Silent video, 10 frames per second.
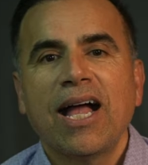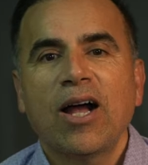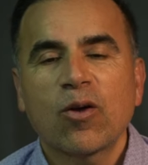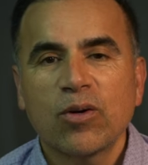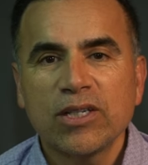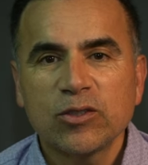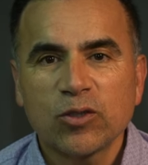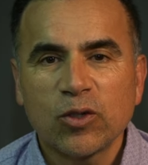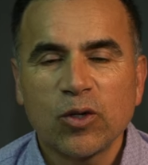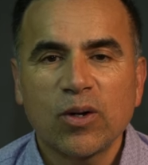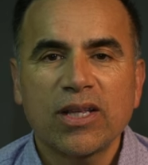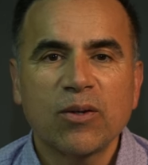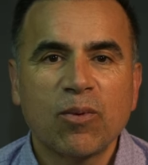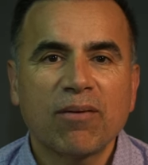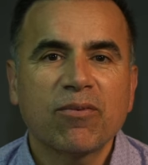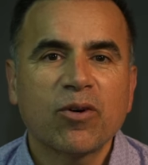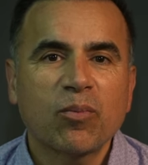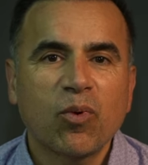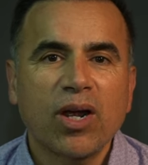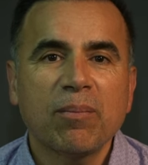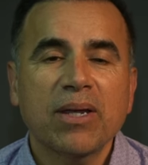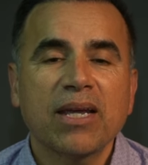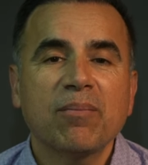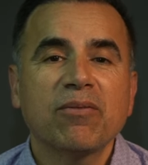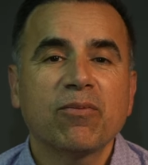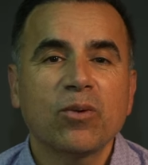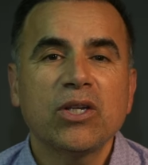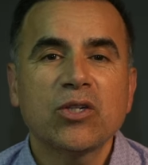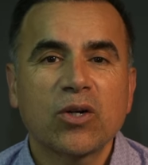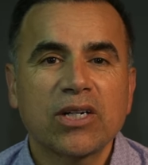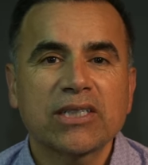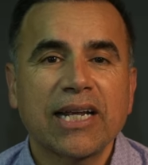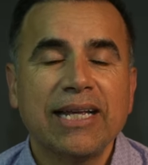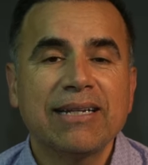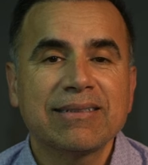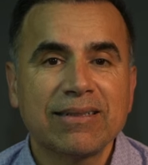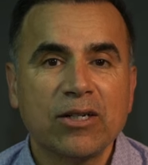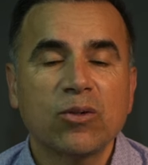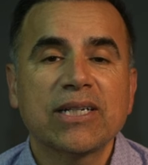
According to Toyota, the RAV4 Prime can be fully charged in as little